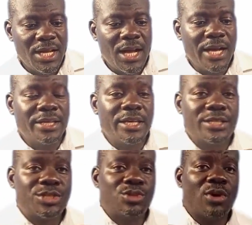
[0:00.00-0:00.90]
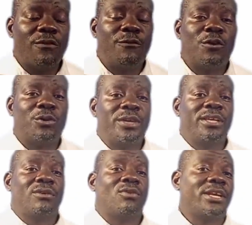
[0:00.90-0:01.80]
I guess you are
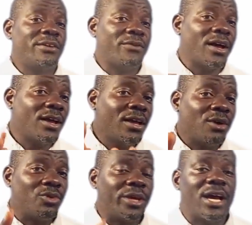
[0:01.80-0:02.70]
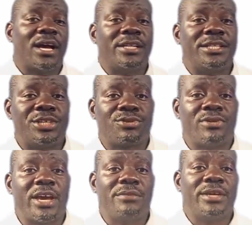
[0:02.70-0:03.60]
following whatever we are
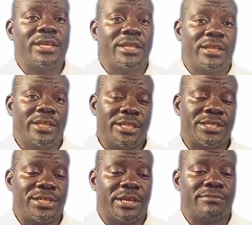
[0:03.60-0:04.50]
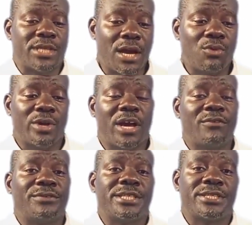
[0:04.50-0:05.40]
describing these terms, how we
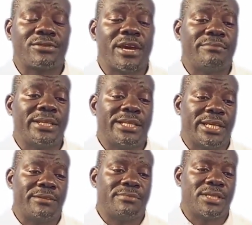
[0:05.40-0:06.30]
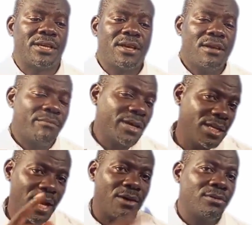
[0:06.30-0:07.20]
have described the terms. But
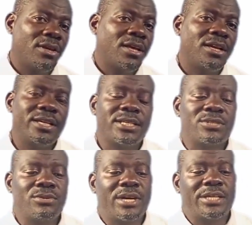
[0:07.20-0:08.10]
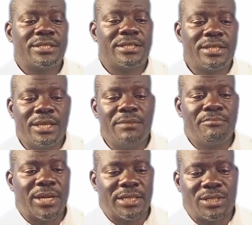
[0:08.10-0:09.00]
now, let us look at the
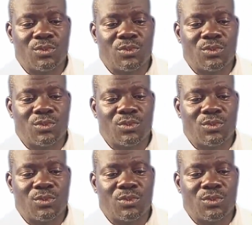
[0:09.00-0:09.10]
impact.